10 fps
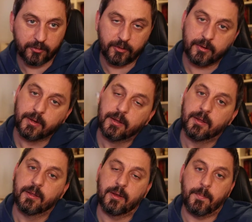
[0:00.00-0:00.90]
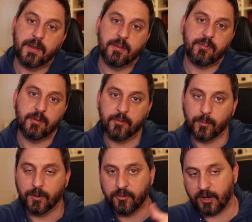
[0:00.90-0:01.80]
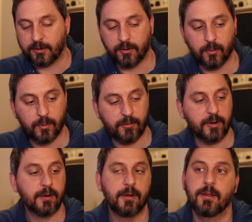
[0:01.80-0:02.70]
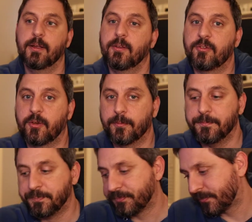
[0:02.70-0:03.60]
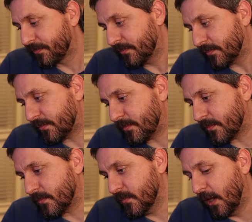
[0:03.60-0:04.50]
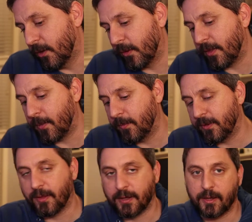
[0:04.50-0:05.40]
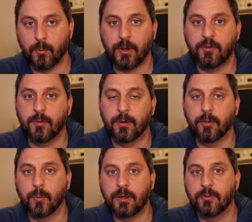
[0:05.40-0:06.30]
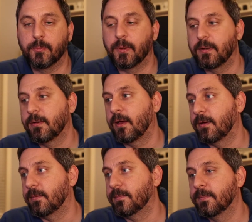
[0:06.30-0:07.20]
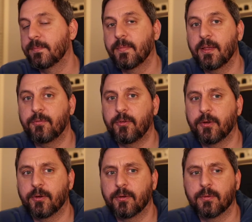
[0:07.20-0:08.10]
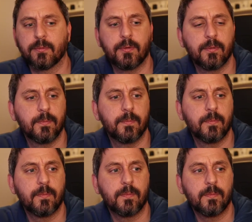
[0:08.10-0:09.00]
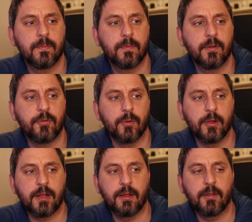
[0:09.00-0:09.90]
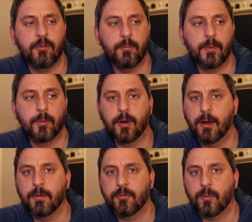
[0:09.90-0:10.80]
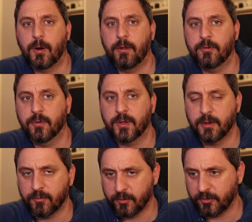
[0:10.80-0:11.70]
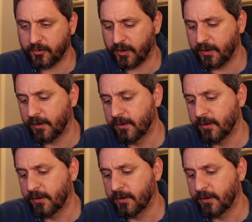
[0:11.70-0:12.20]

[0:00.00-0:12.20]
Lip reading: or dependencies that were injected or whatever. So anyway, that may be like getting way too into the weeds, but if you've been programming for a while and you're looking for just like